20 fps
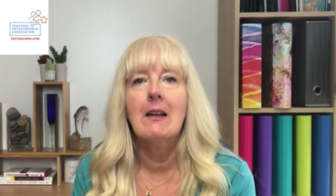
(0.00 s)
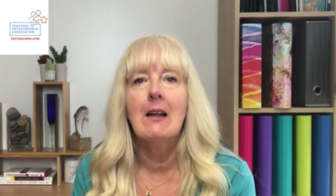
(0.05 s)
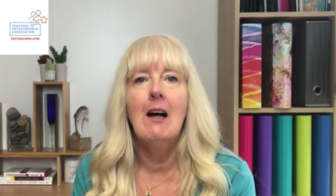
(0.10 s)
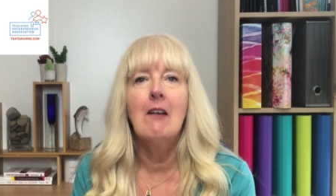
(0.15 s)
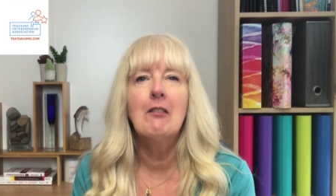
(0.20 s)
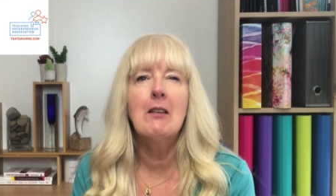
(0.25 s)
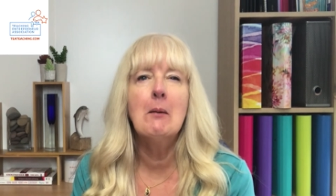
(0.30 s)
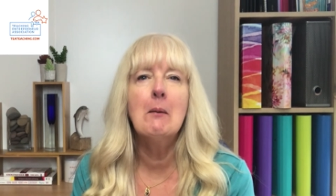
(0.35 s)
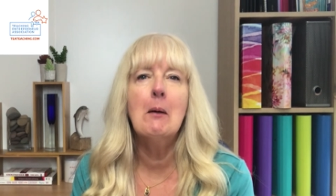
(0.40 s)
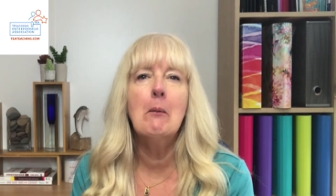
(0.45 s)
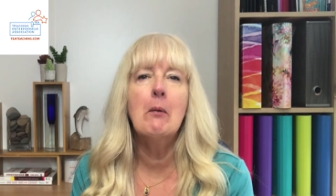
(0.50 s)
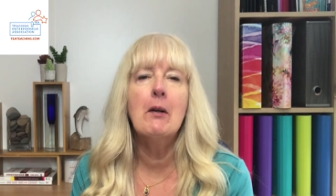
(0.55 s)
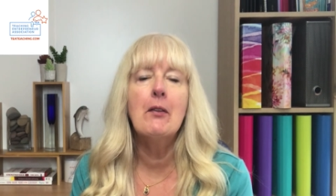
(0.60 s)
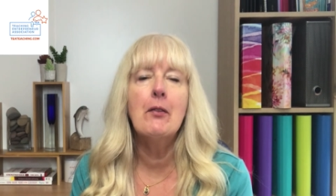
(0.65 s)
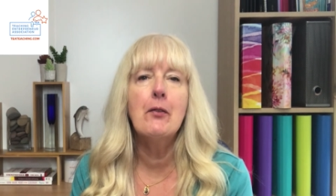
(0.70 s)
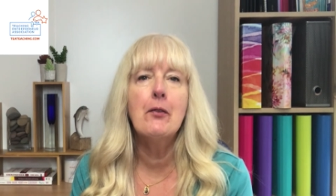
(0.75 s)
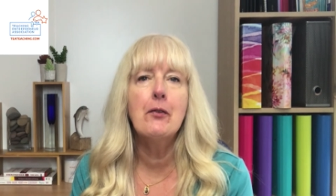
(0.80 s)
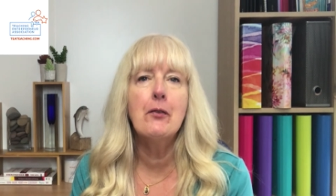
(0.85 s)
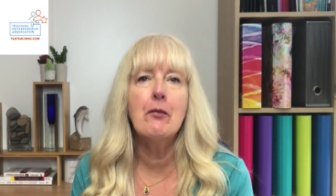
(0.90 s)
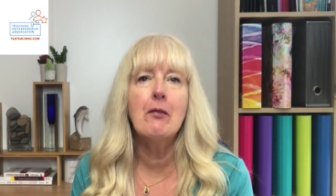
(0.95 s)
I've come up with
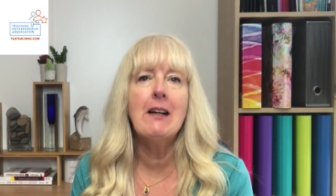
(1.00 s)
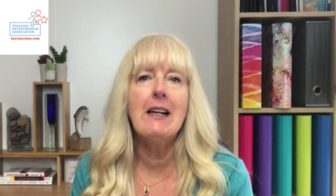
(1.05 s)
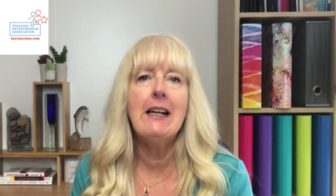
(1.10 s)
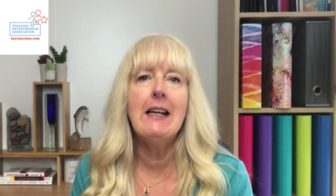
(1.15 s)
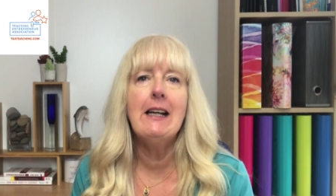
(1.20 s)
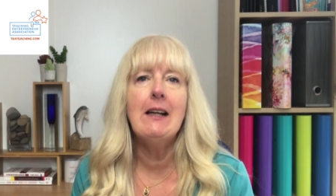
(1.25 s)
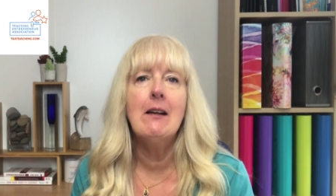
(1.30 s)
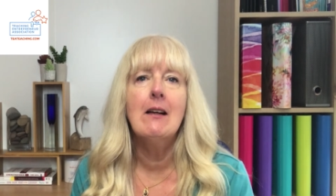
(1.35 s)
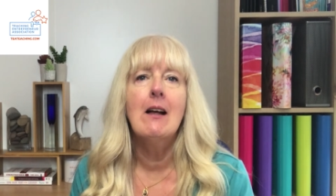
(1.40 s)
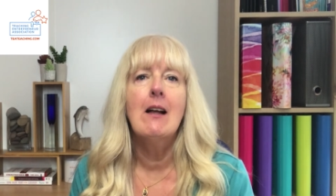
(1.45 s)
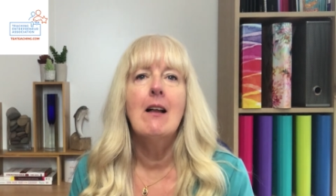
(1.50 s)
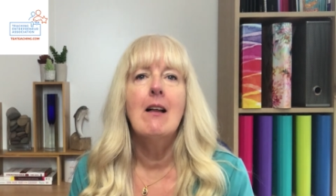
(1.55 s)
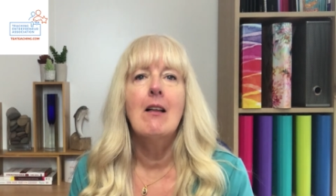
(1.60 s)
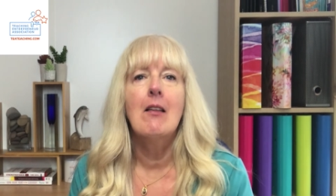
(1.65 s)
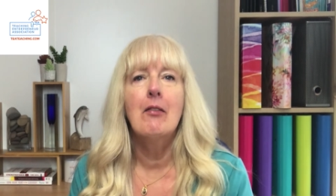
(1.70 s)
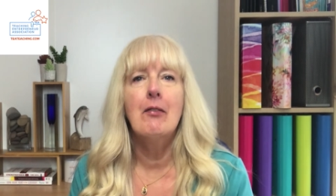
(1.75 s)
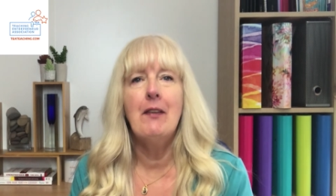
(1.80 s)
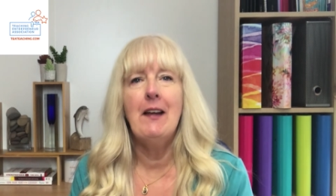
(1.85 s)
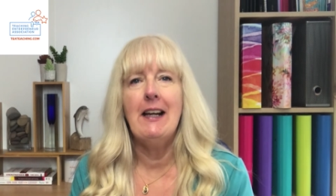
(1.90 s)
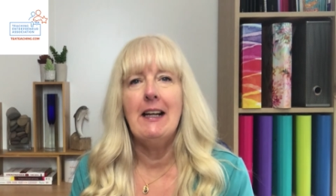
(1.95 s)
three
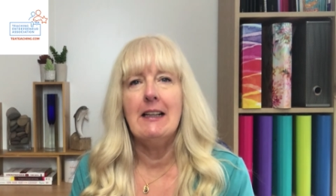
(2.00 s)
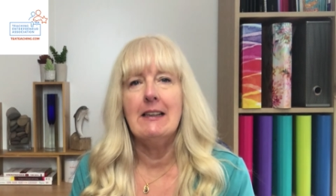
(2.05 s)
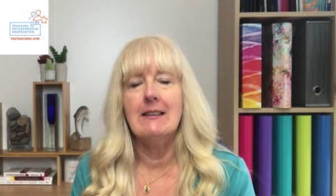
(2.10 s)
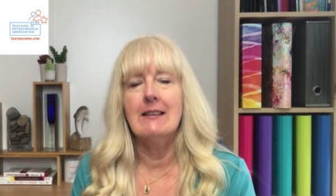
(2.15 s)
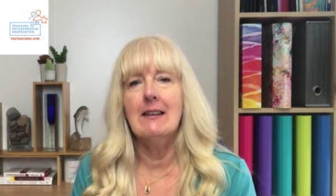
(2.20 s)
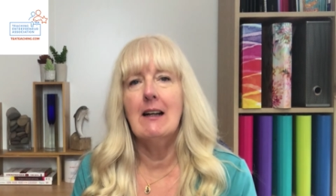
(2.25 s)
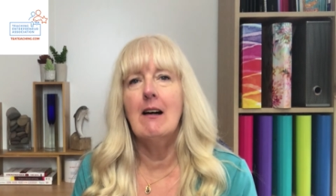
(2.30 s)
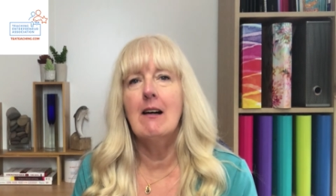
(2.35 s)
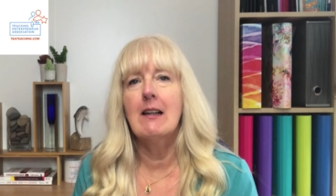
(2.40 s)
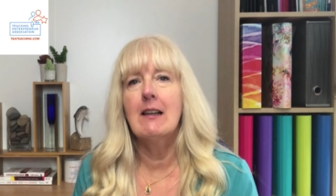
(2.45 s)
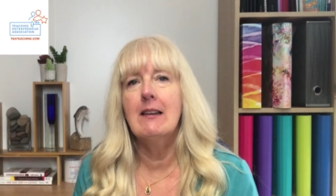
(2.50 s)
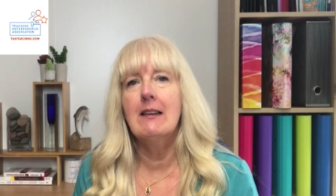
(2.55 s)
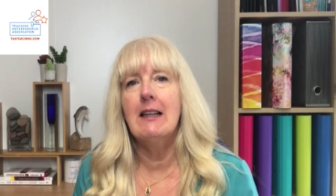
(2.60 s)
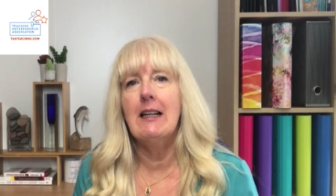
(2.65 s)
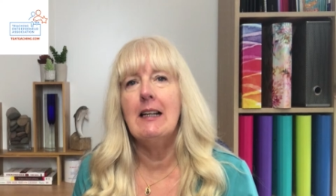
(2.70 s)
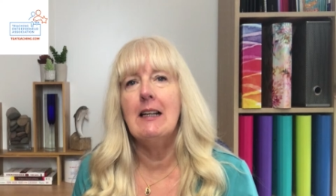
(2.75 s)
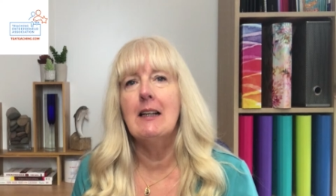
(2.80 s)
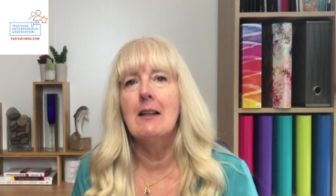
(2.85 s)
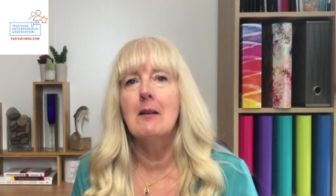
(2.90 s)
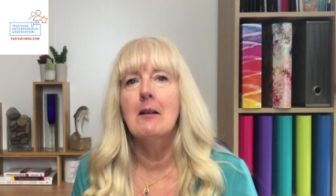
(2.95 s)
things I
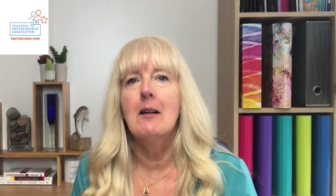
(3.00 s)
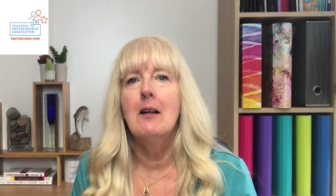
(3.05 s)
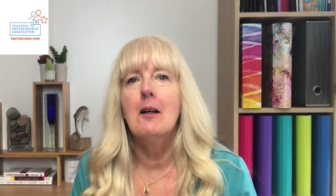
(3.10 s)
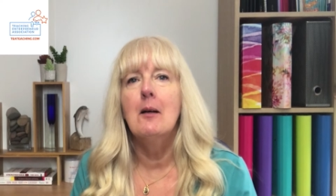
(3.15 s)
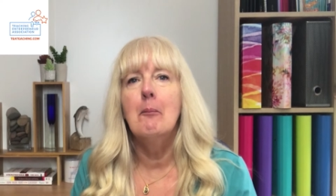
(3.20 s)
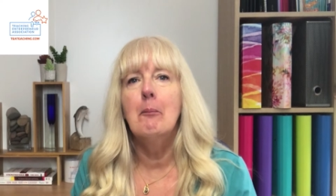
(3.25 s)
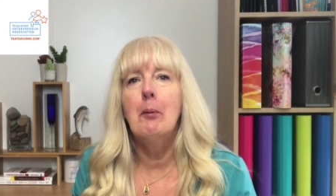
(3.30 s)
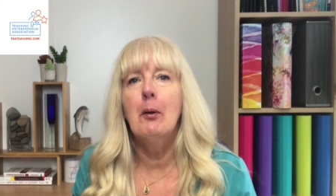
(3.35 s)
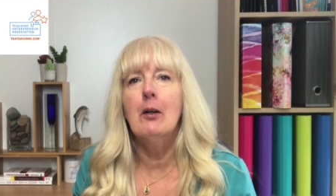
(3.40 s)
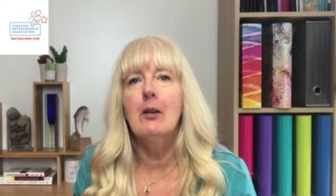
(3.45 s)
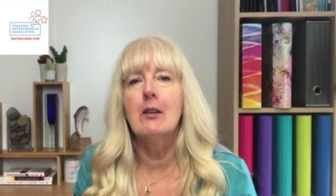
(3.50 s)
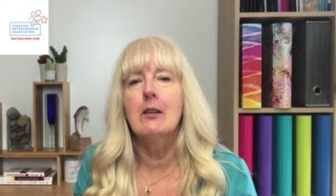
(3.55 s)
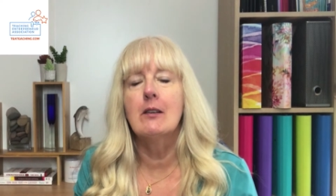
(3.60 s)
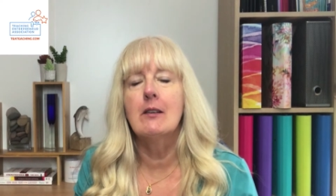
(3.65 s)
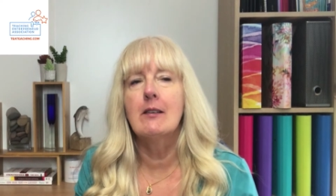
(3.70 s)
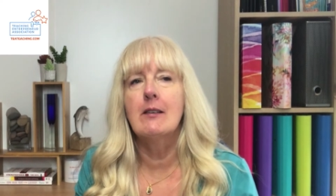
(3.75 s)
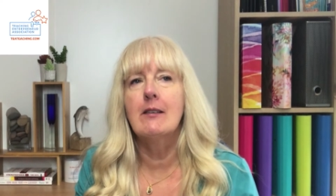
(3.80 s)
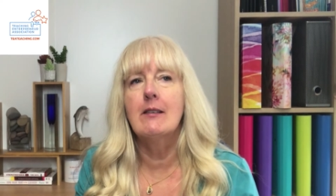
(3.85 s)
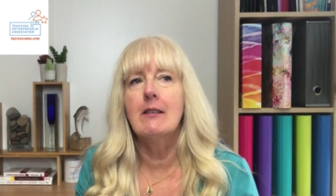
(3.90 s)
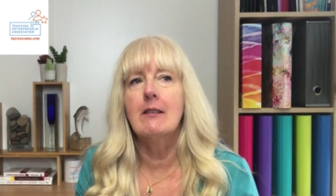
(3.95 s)
think
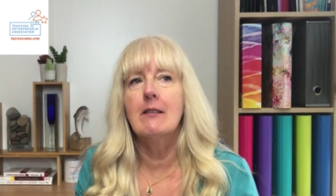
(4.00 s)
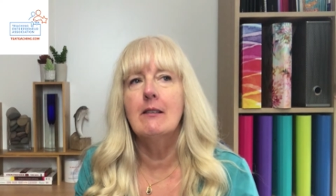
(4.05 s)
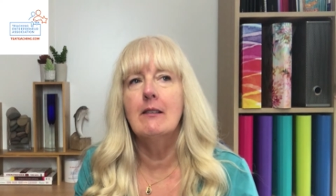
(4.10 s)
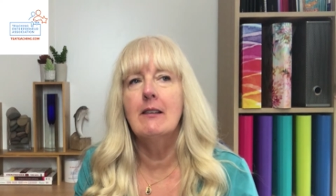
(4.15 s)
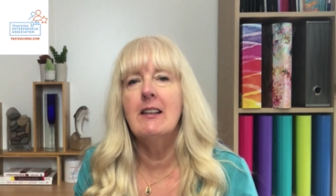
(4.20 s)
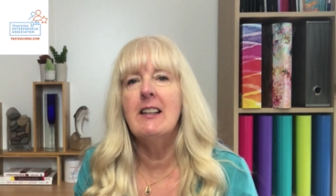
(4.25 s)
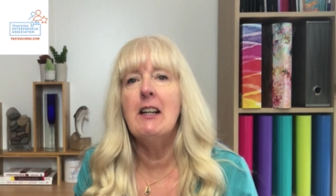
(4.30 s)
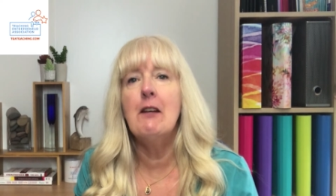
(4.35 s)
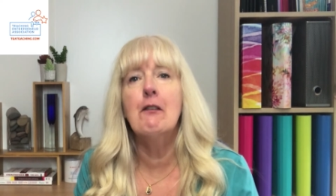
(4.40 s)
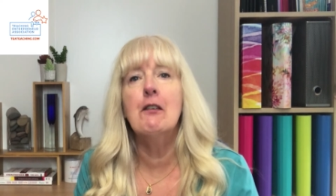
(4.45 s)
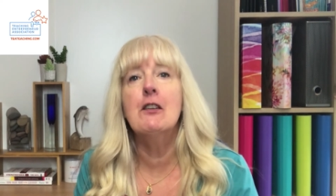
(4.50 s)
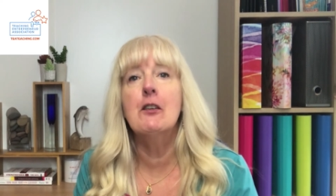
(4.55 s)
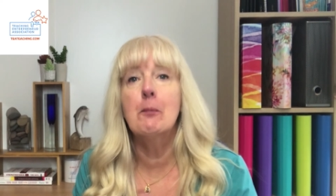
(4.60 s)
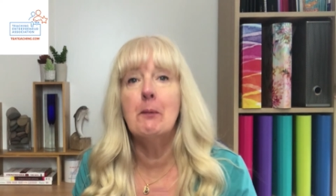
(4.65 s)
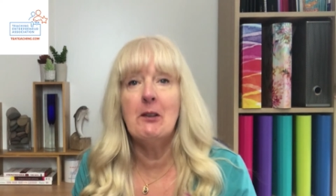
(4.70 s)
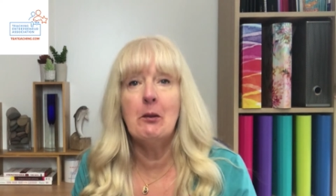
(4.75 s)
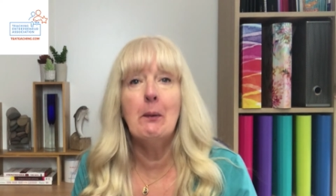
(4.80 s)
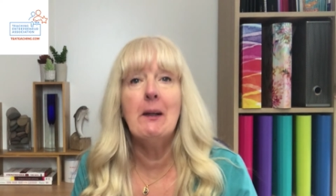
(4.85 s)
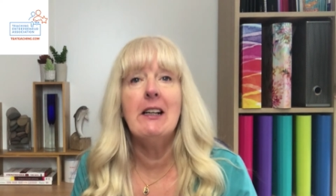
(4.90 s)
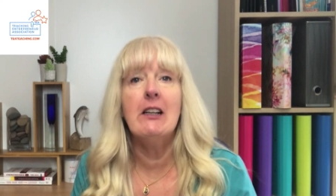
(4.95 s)
puts the difference
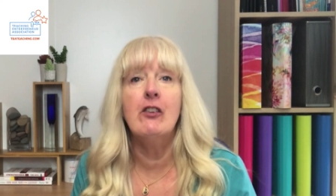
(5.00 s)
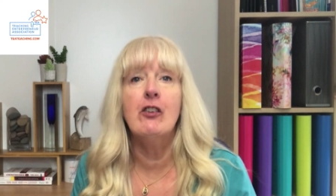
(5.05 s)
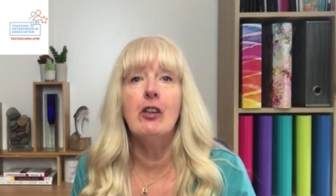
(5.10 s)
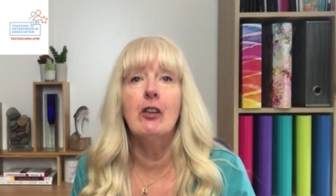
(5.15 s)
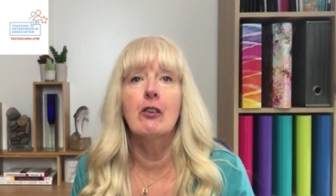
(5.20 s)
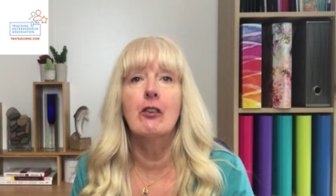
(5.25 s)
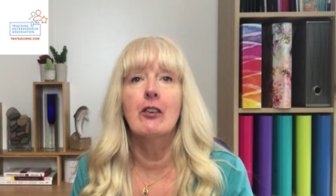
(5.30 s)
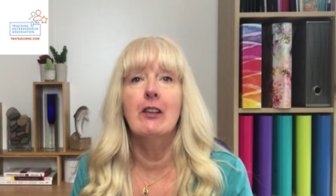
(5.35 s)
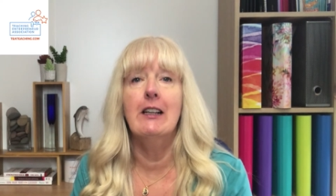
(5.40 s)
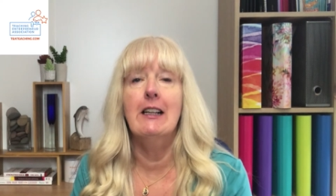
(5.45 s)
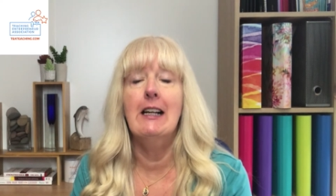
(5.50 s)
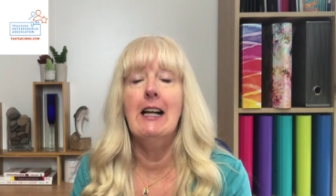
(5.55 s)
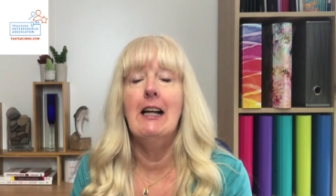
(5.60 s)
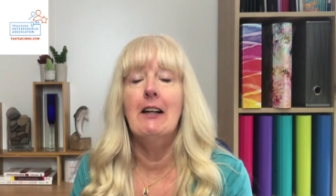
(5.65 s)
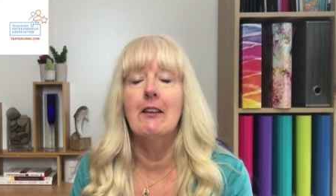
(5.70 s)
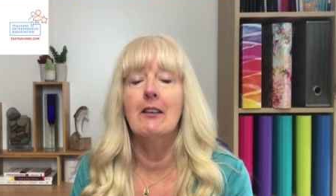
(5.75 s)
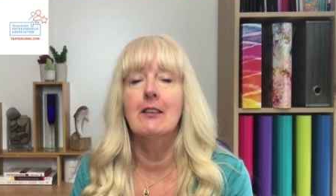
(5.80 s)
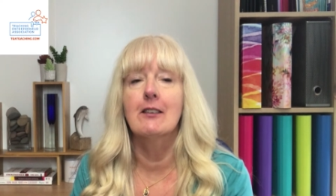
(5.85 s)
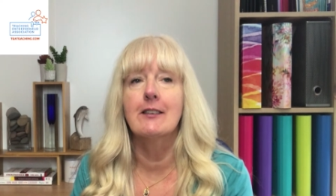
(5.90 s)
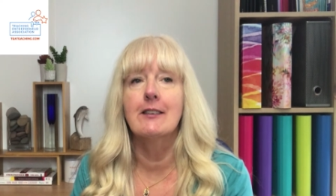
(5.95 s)
between children and
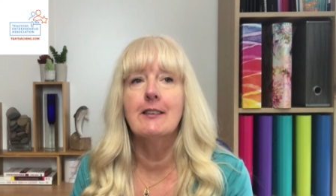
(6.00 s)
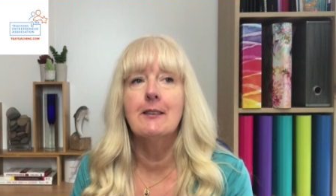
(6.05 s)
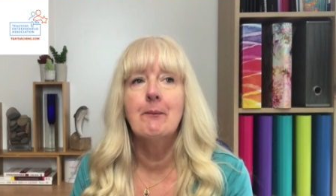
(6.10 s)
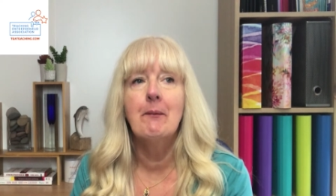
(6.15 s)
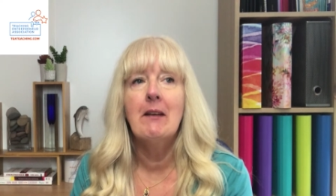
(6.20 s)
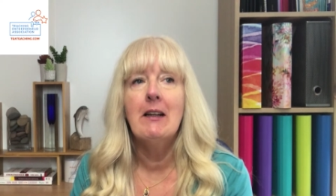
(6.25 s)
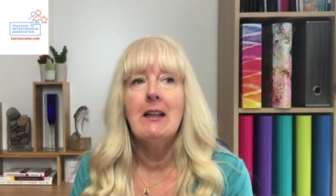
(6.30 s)
adults.